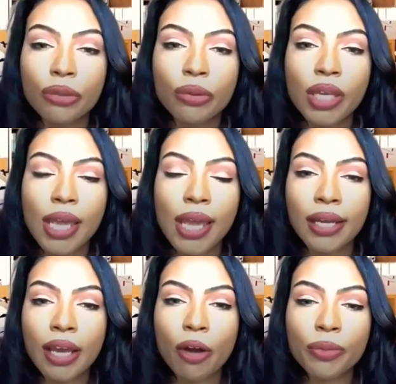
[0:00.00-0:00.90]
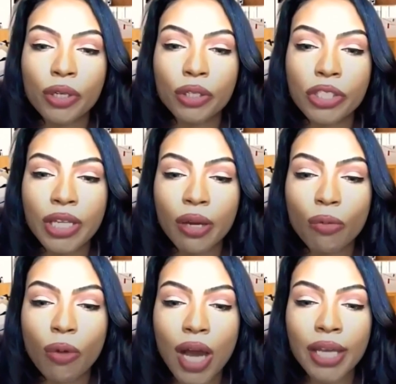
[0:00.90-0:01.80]
and help you to understand
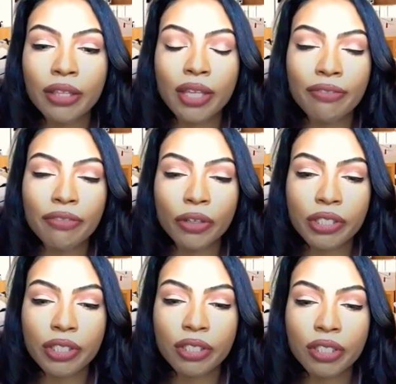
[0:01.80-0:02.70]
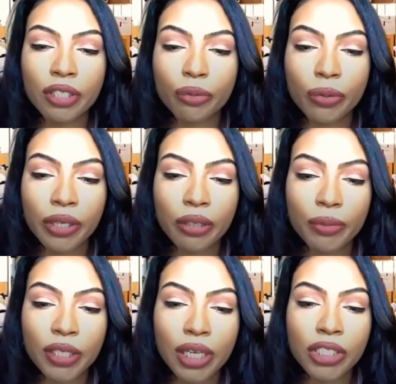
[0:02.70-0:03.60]
why they feel this is a good
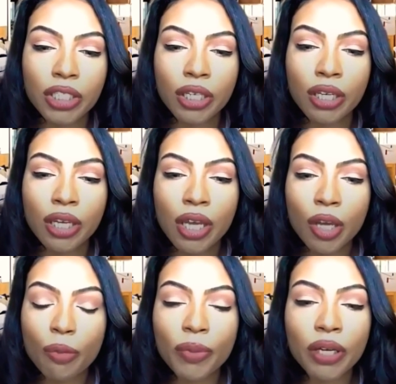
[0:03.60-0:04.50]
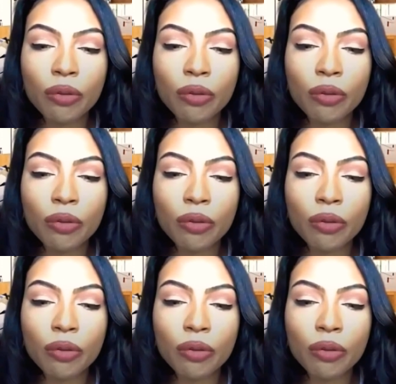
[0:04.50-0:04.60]
recommendation. But